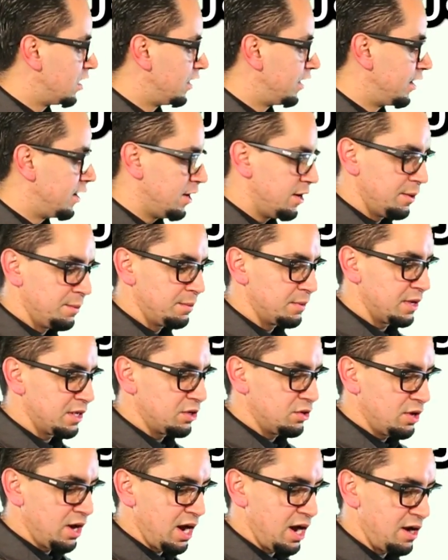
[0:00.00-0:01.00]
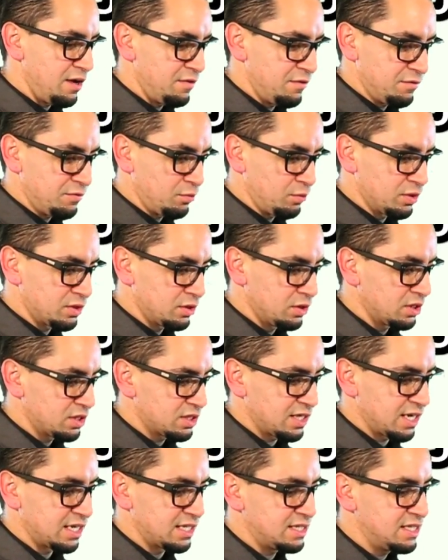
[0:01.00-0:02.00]
Um, you have what looks
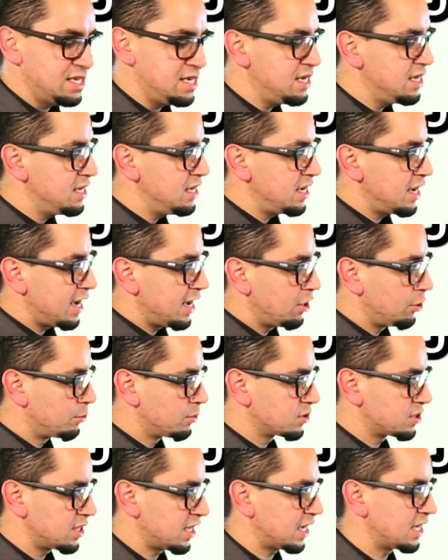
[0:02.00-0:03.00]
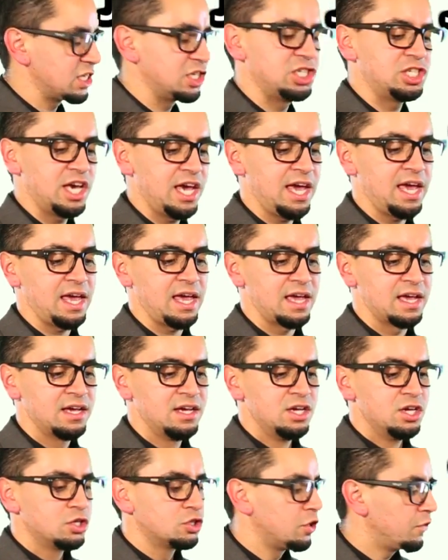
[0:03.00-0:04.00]
like a T and almost like a J.
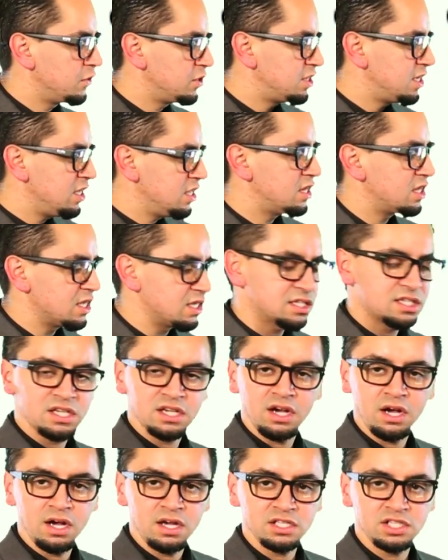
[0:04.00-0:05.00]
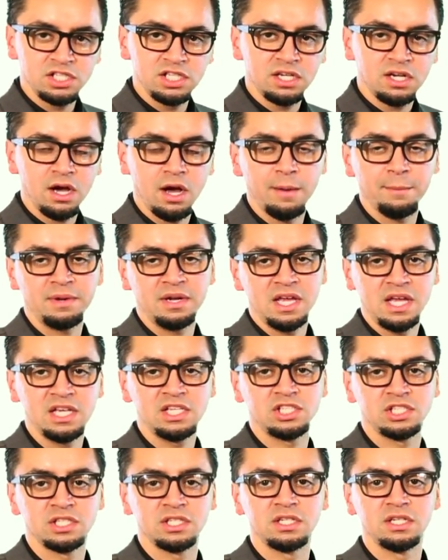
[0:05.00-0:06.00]
So if you see this kanji
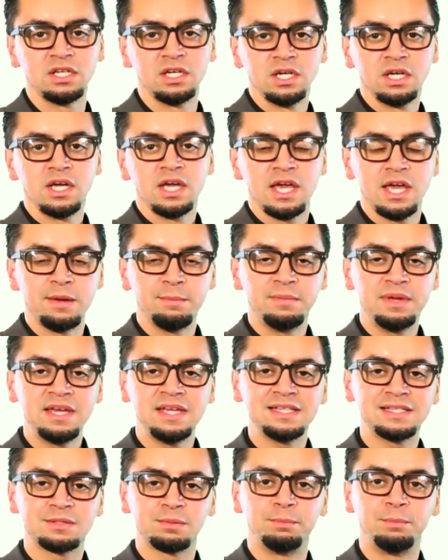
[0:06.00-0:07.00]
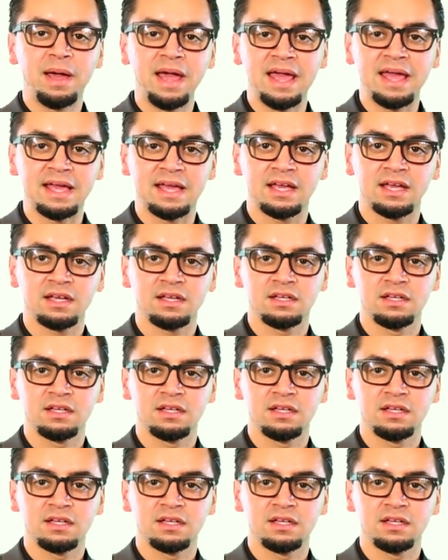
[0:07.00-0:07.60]
combination, it means bank.